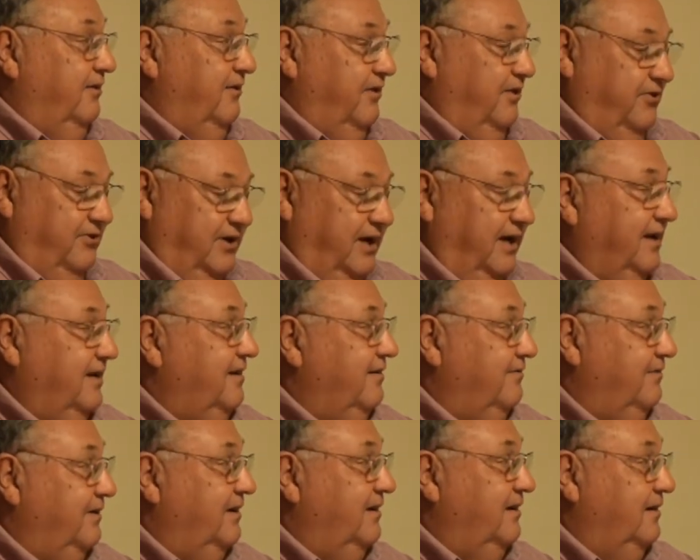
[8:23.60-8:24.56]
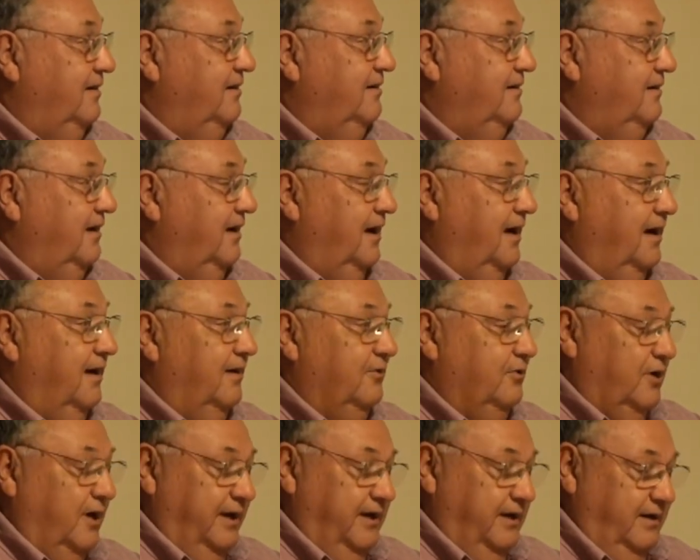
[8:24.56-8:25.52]
the scientific uh,
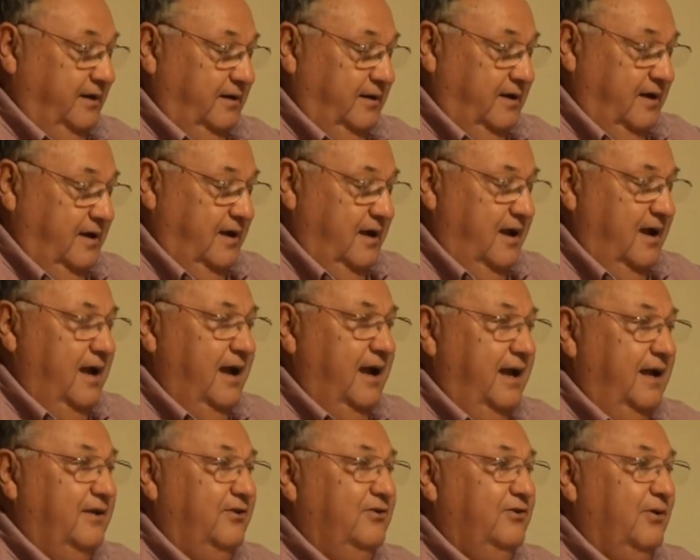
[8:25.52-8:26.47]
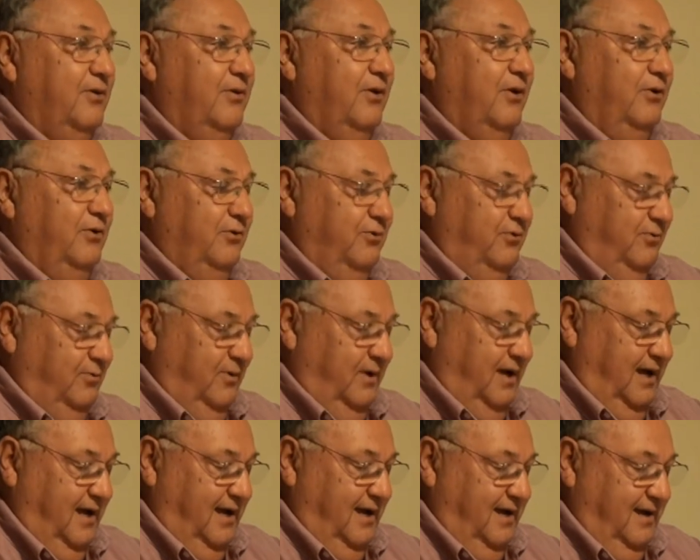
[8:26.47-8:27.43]
writing, and so those.
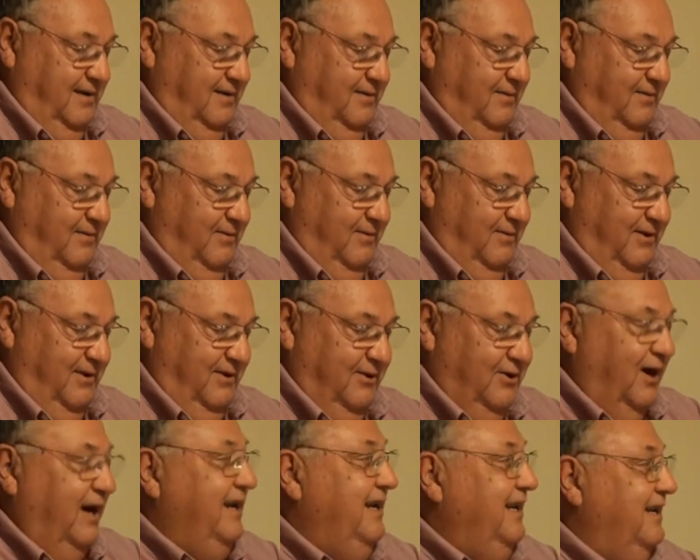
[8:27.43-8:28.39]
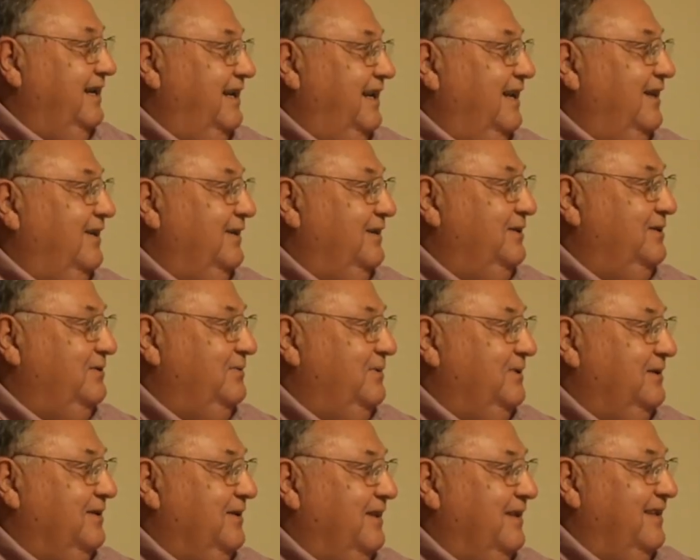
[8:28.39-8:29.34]
Uh, the writing in English
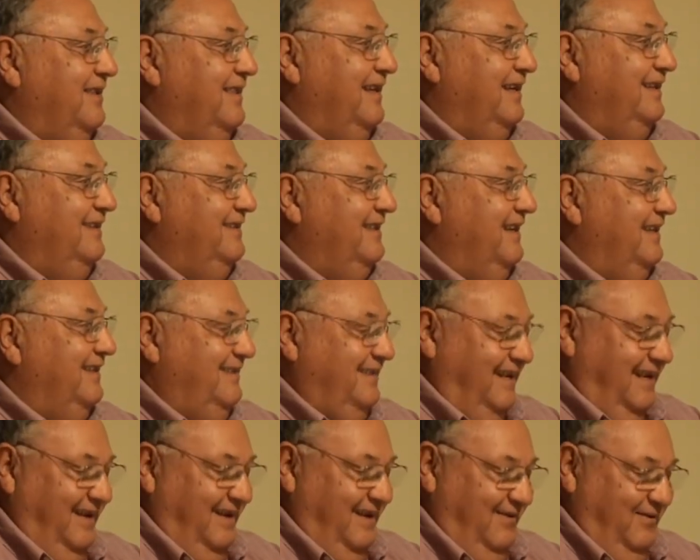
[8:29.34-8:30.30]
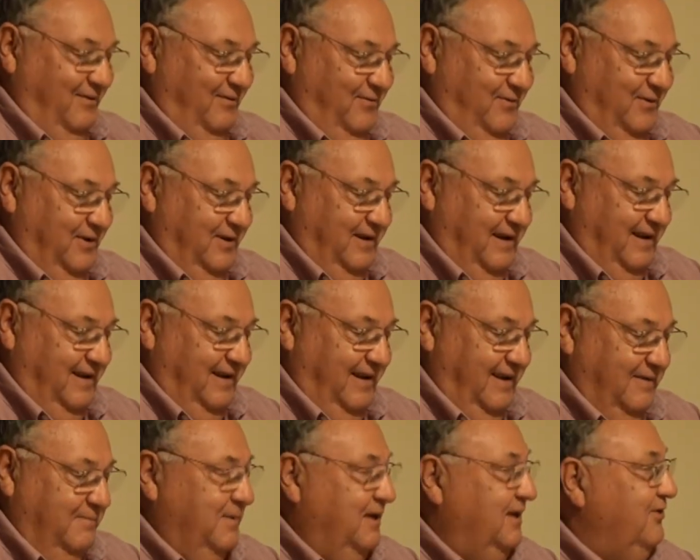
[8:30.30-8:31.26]
were the things I think for in the
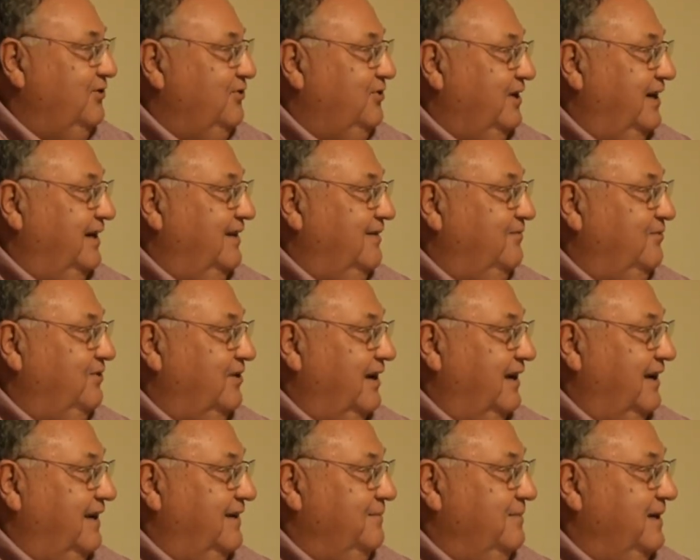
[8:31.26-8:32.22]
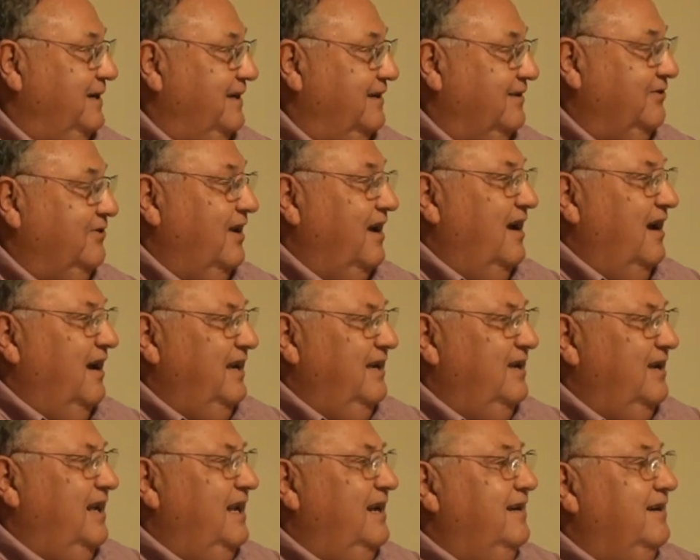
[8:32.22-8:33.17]
administrative side because mm -hmm.
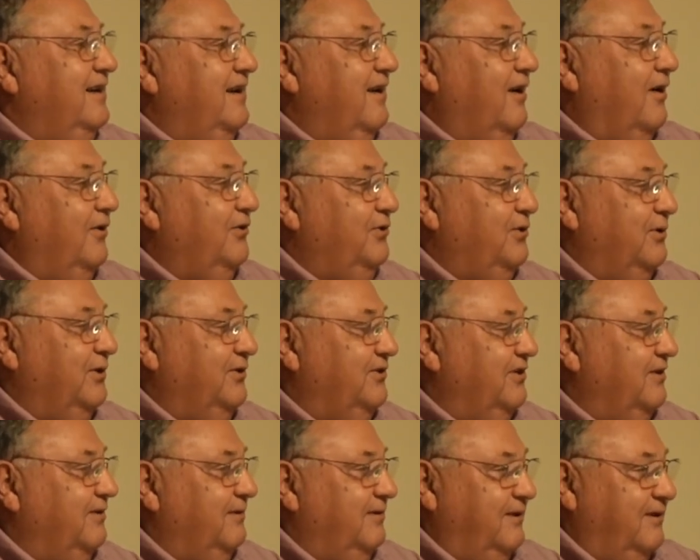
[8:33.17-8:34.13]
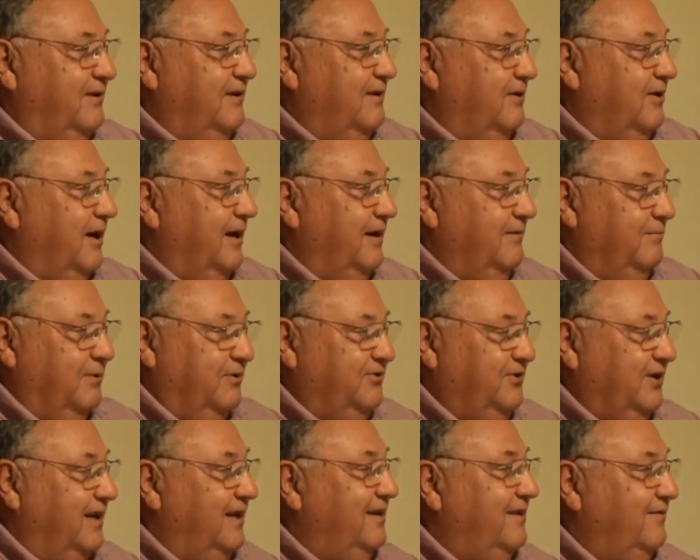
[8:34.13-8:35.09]
you needed it also as a to write
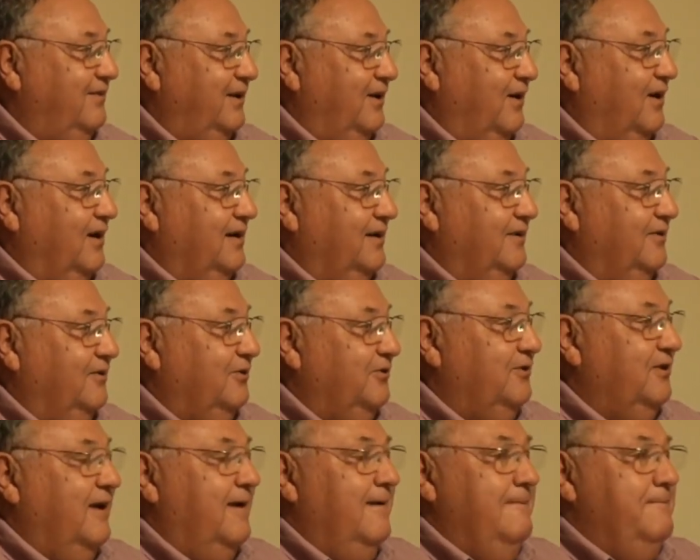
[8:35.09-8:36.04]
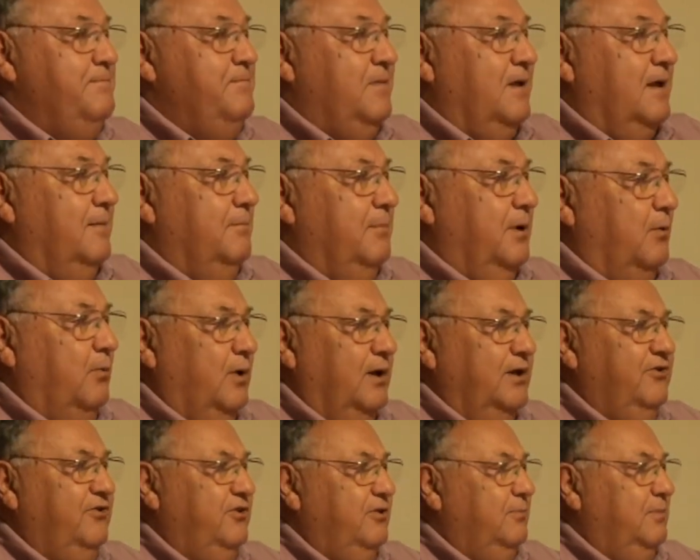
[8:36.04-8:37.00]
scientific articles, but
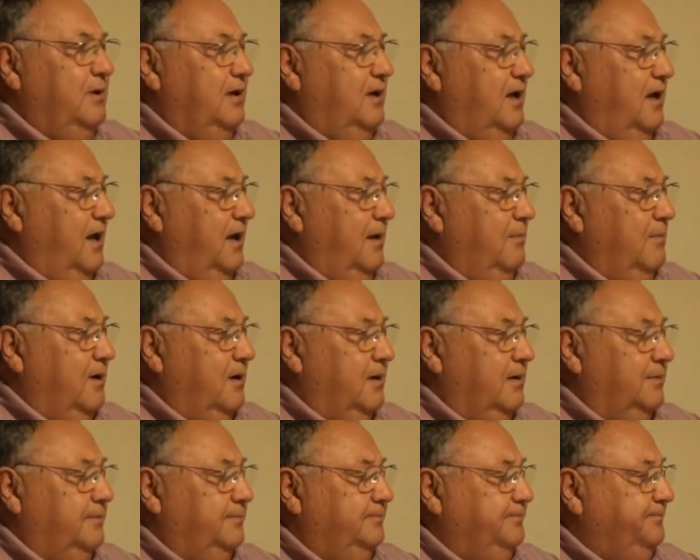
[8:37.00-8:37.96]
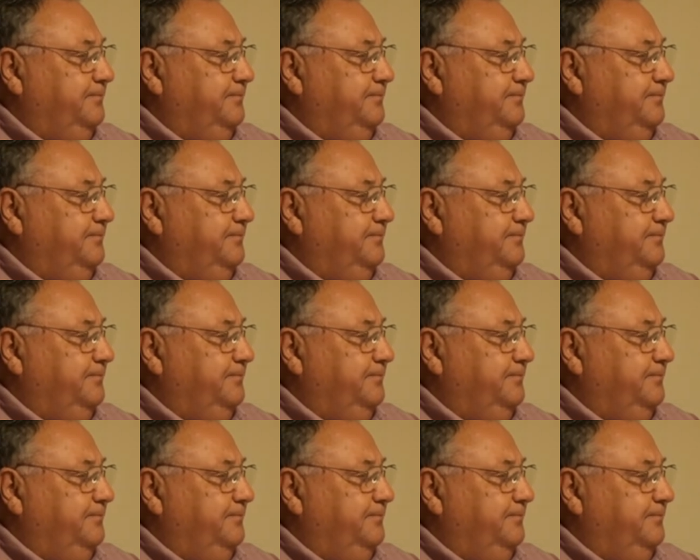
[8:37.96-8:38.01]
once you became a